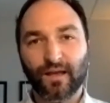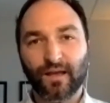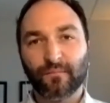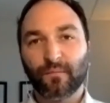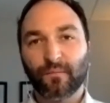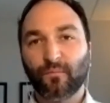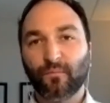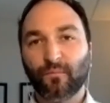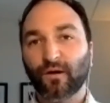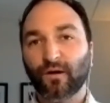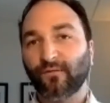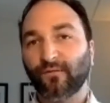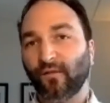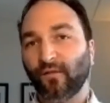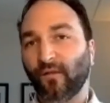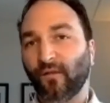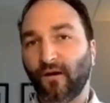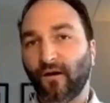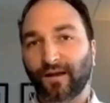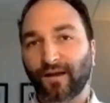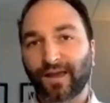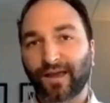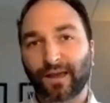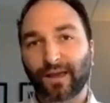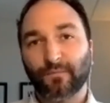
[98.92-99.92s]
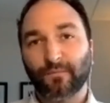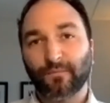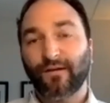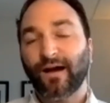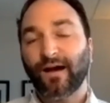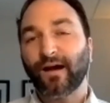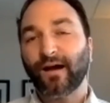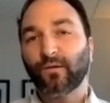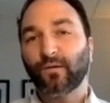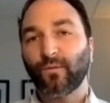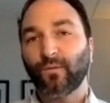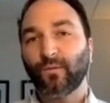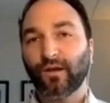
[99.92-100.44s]
but more of a long game of
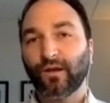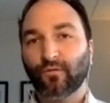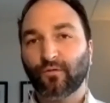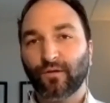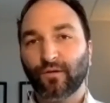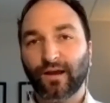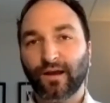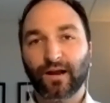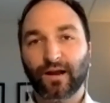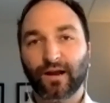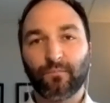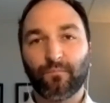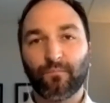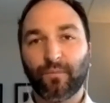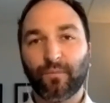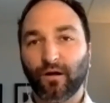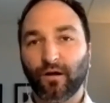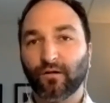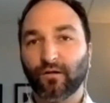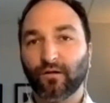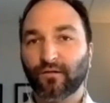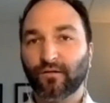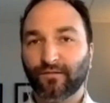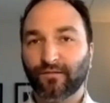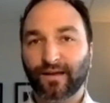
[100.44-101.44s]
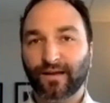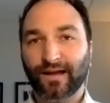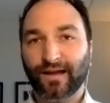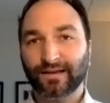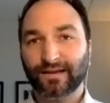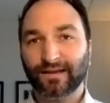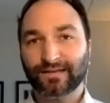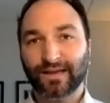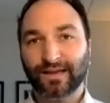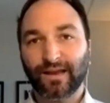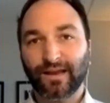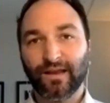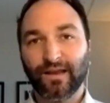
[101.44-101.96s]
how do we create a bulk of
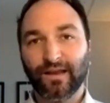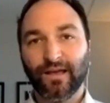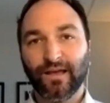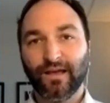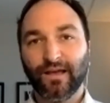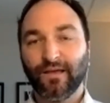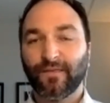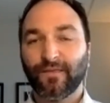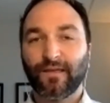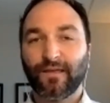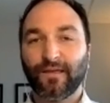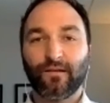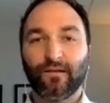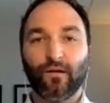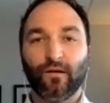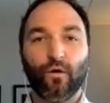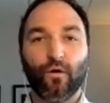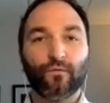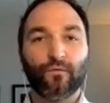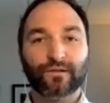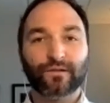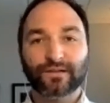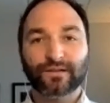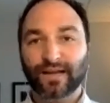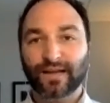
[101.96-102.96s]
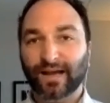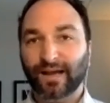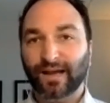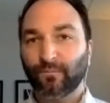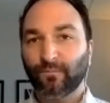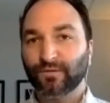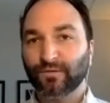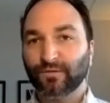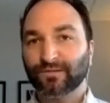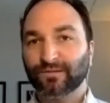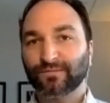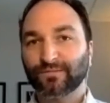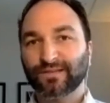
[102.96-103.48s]
content that over time,
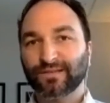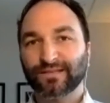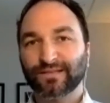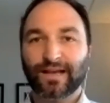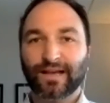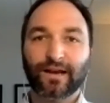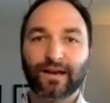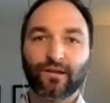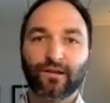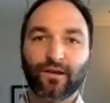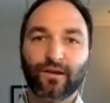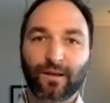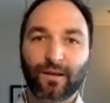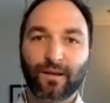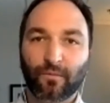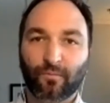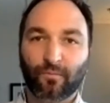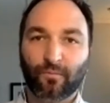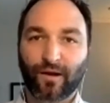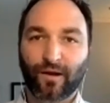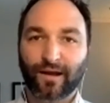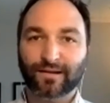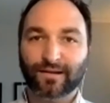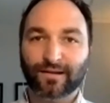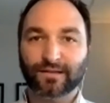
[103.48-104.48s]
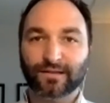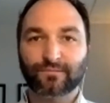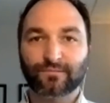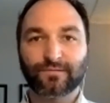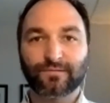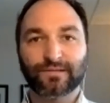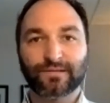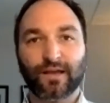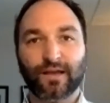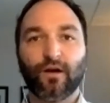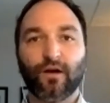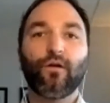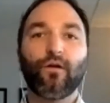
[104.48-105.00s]
when someone says, how do you name a practice? We
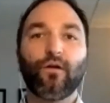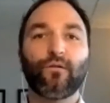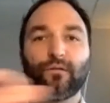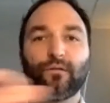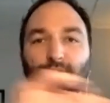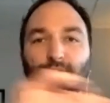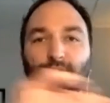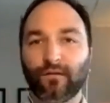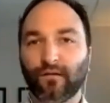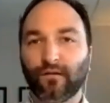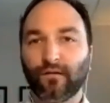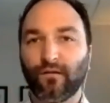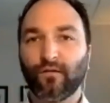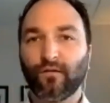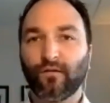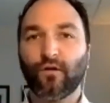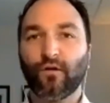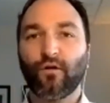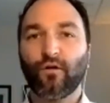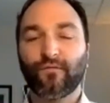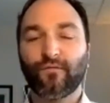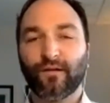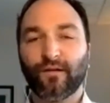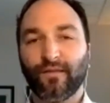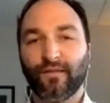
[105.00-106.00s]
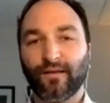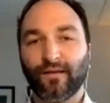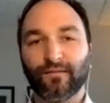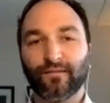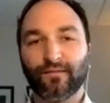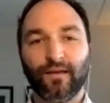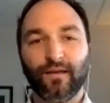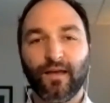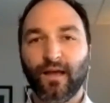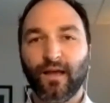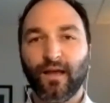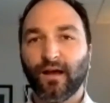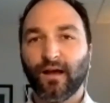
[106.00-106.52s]
say, oh, you, you go over to this.
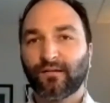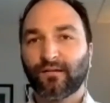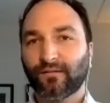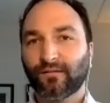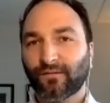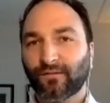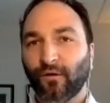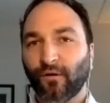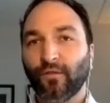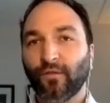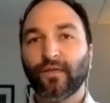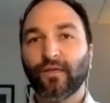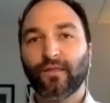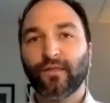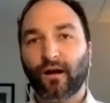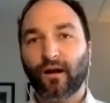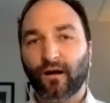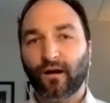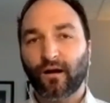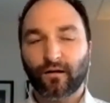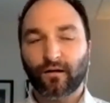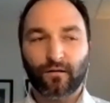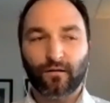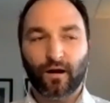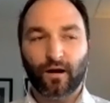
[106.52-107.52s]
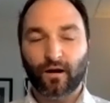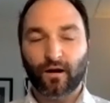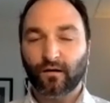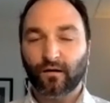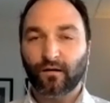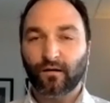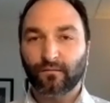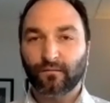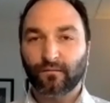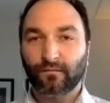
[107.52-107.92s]
So that our, our